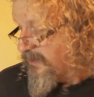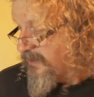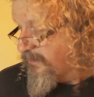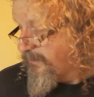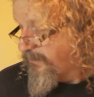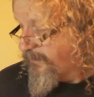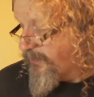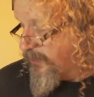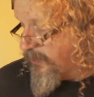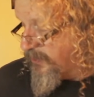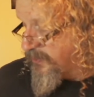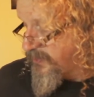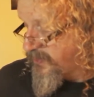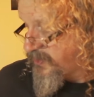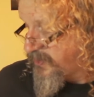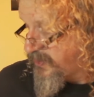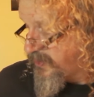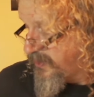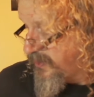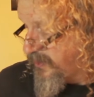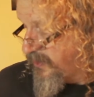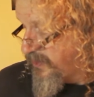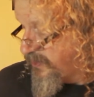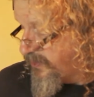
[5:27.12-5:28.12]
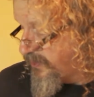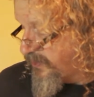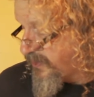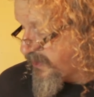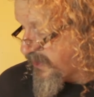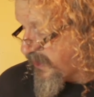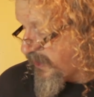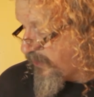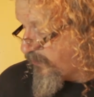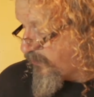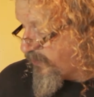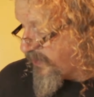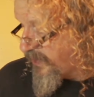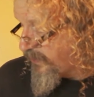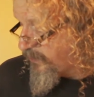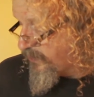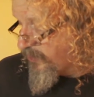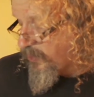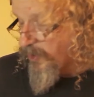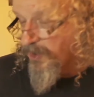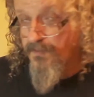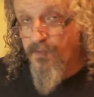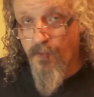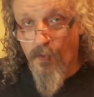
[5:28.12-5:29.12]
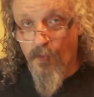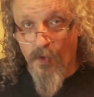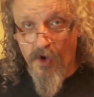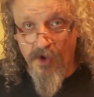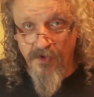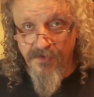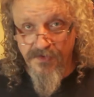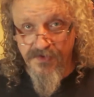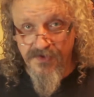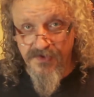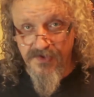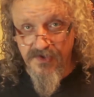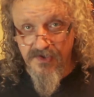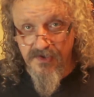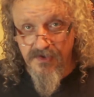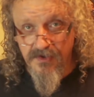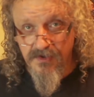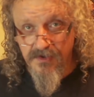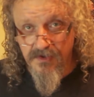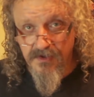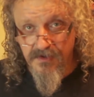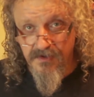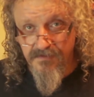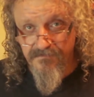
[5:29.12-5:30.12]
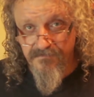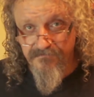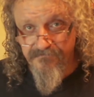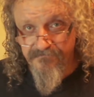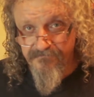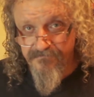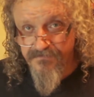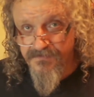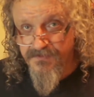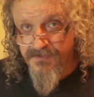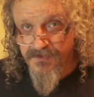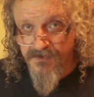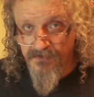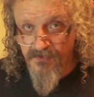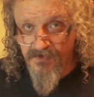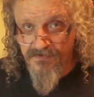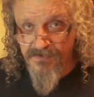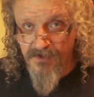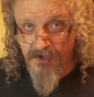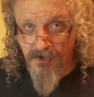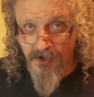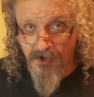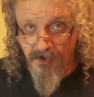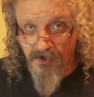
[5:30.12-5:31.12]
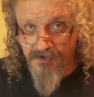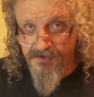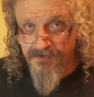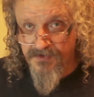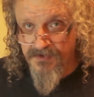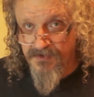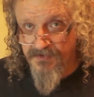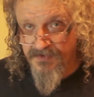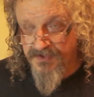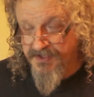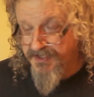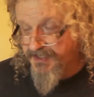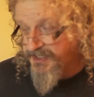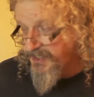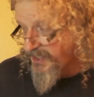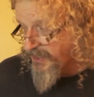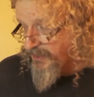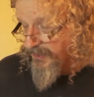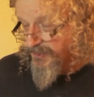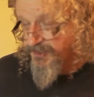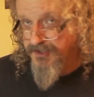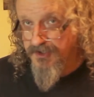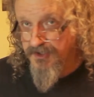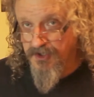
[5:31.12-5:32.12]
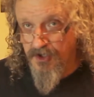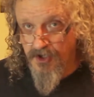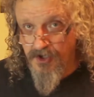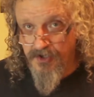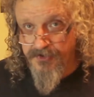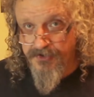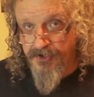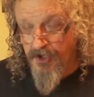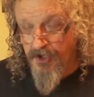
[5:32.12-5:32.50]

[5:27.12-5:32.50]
But you get a reroll of 1s with the Chaos Lord,